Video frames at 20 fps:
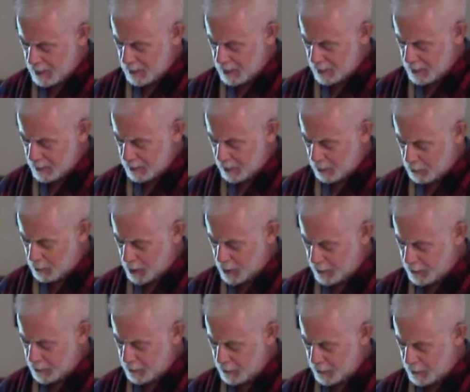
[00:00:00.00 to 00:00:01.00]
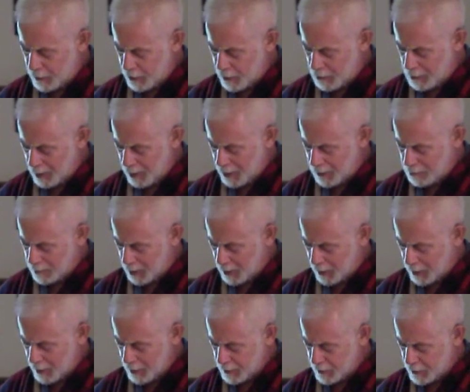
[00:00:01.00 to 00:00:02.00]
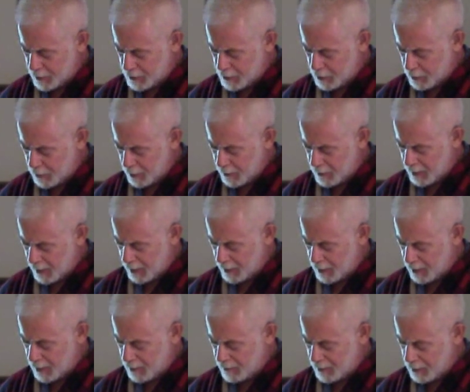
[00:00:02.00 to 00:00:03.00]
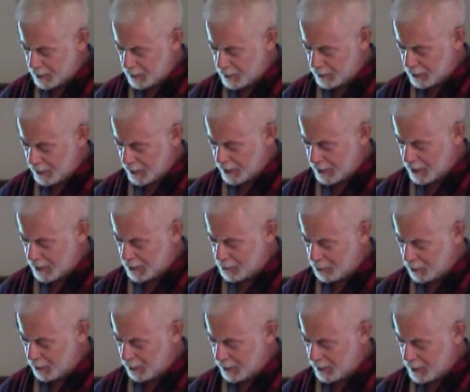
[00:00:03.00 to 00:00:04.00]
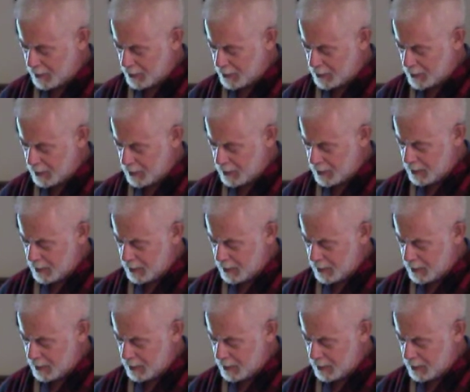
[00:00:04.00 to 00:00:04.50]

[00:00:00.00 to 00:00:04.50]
They walked to a nearby park, deserted that evening in late April, and